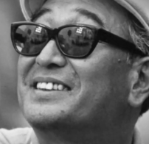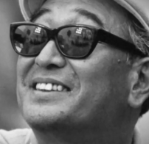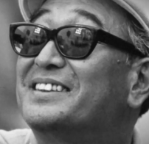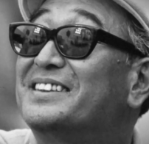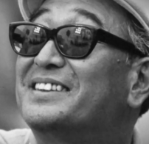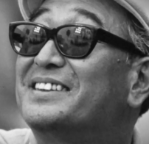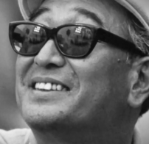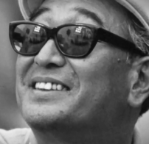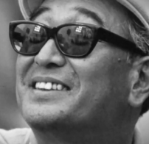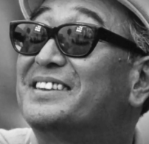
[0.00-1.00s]
Kurosawa
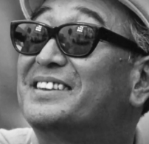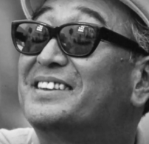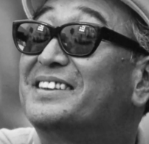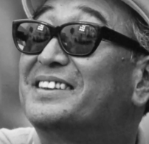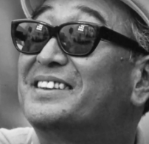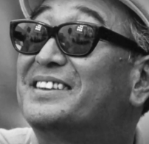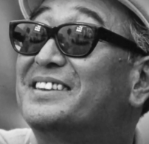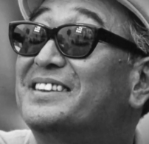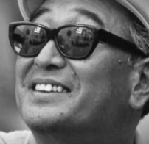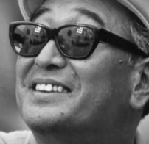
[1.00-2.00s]
went about working on his
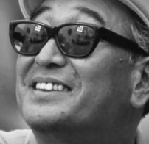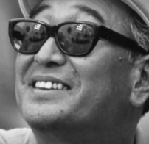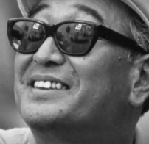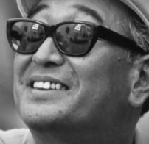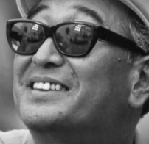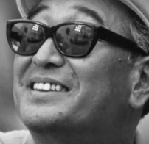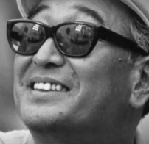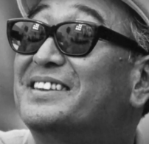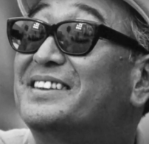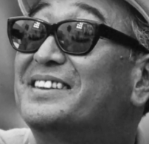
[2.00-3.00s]
next film.
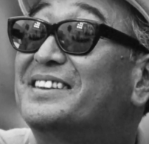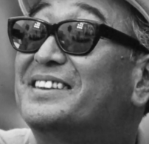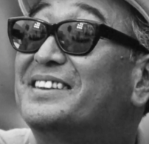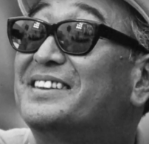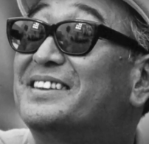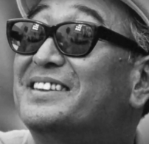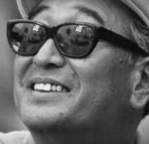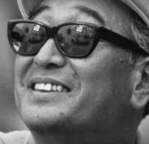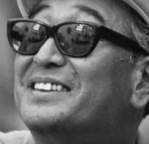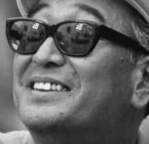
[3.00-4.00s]
His initial plan
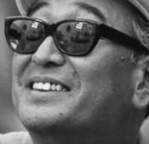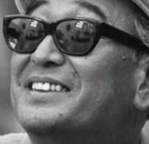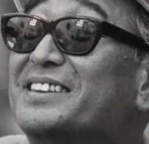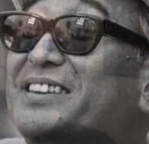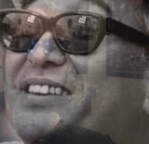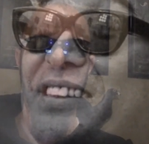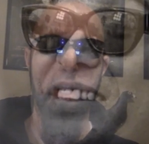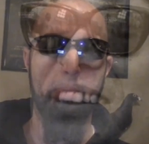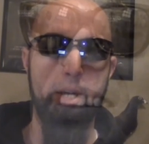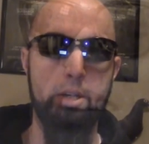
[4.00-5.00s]
was to make a faithful
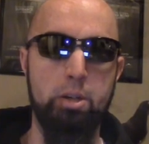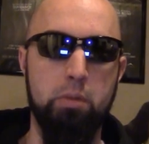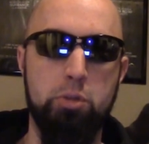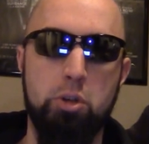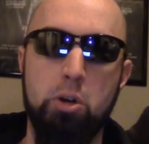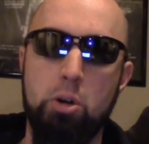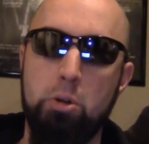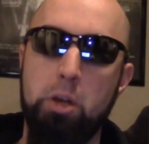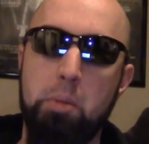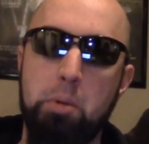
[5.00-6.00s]
adaptation of
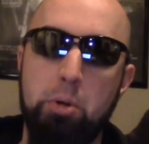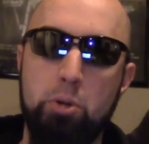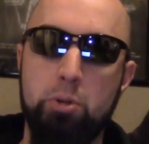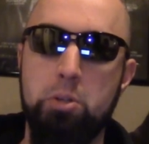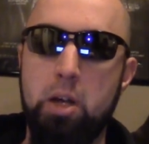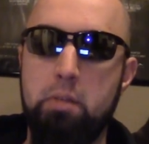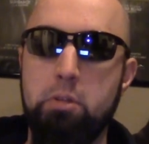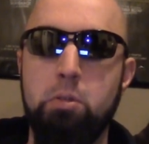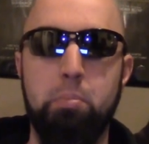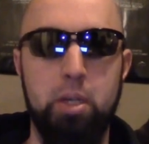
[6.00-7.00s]
Shigeru Yamamoto's
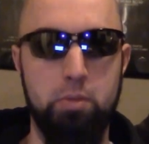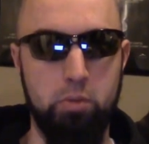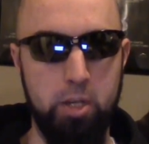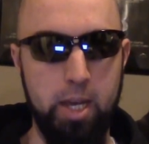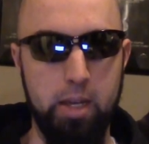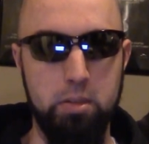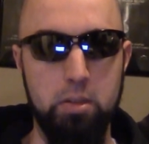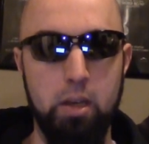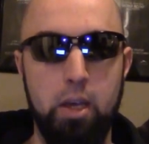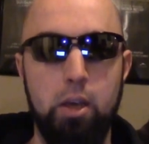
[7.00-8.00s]
novel, Peaceful
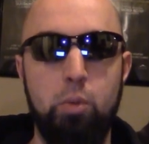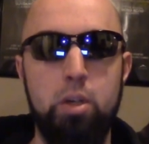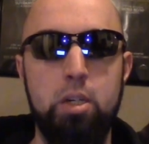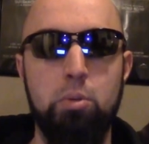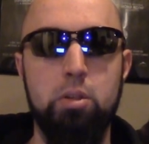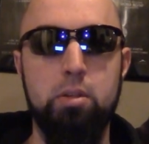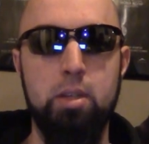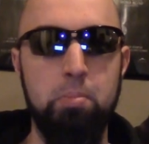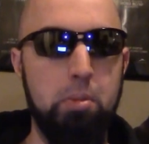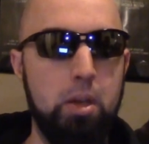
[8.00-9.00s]
Days, which he was
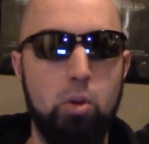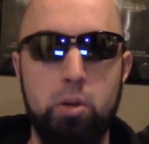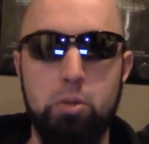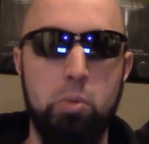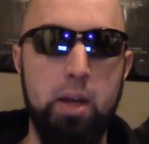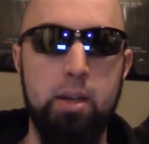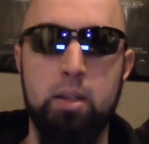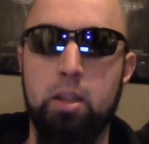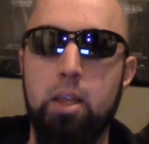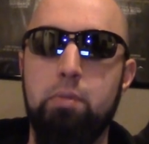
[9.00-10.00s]
simply going to write
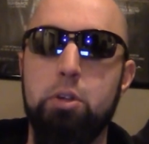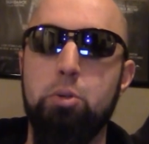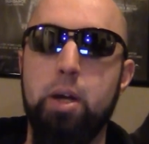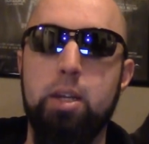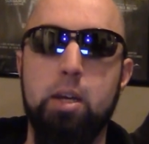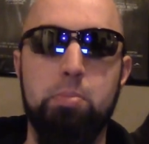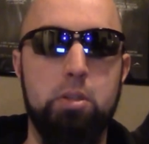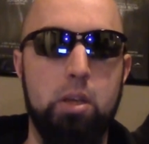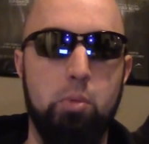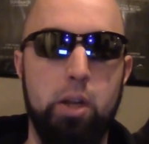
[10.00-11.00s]
and leave the directing up to
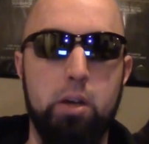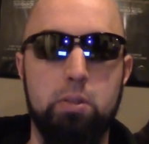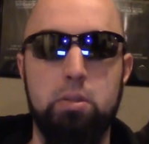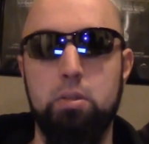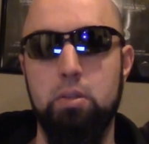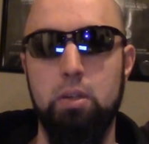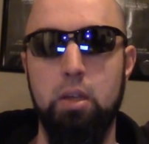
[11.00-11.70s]
someone else.